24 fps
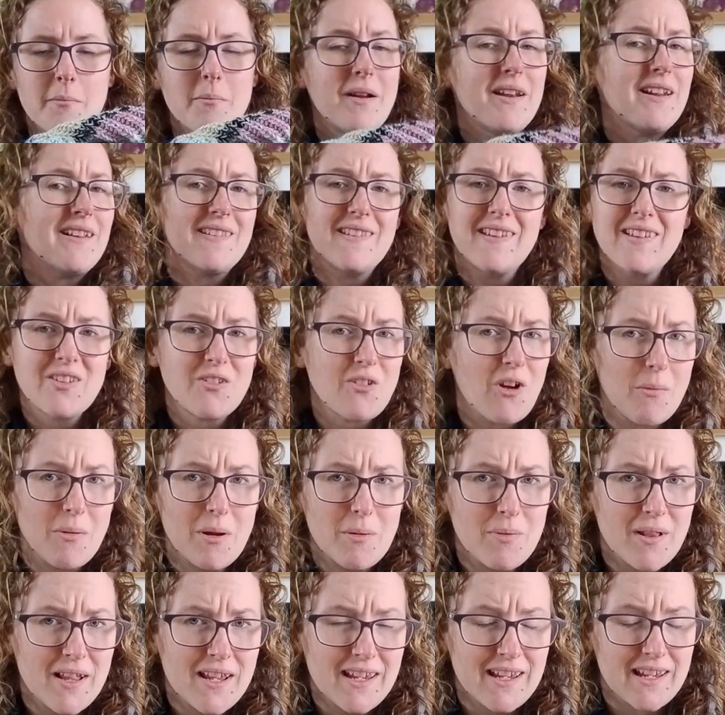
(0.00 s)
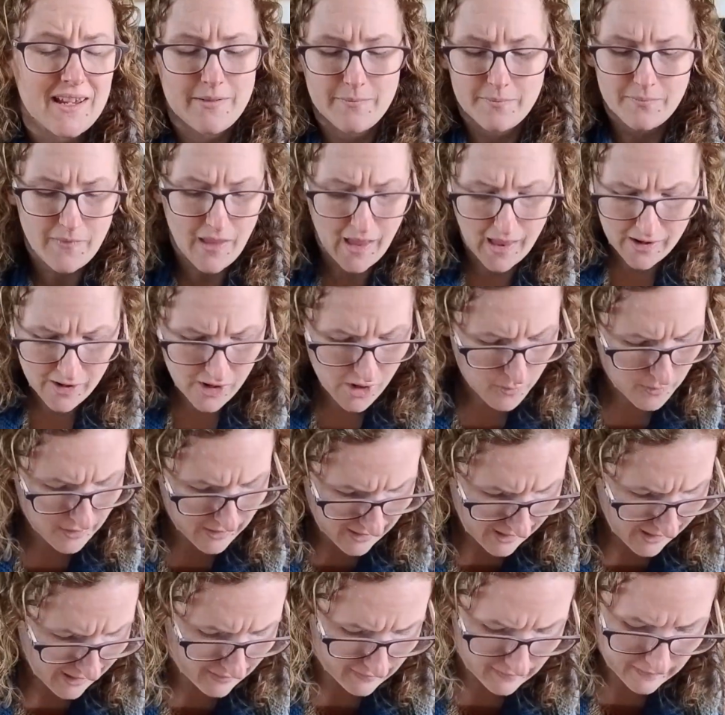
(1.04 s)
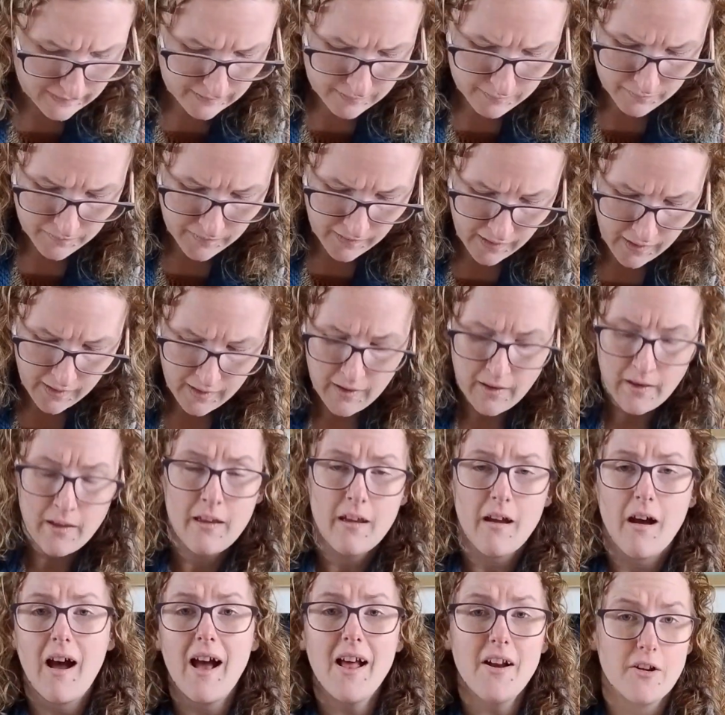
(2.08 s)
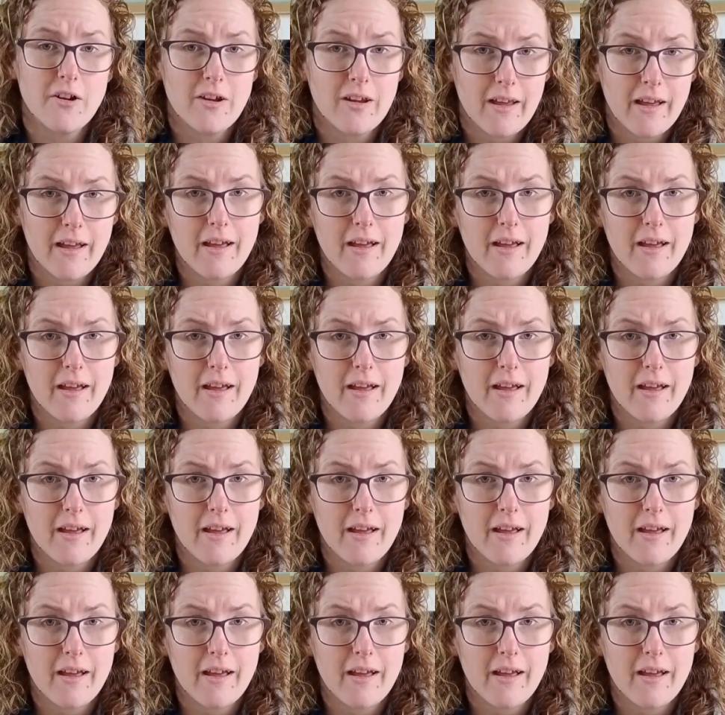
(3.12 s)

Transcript: but it's a scrappy blanket and no one cares. I don't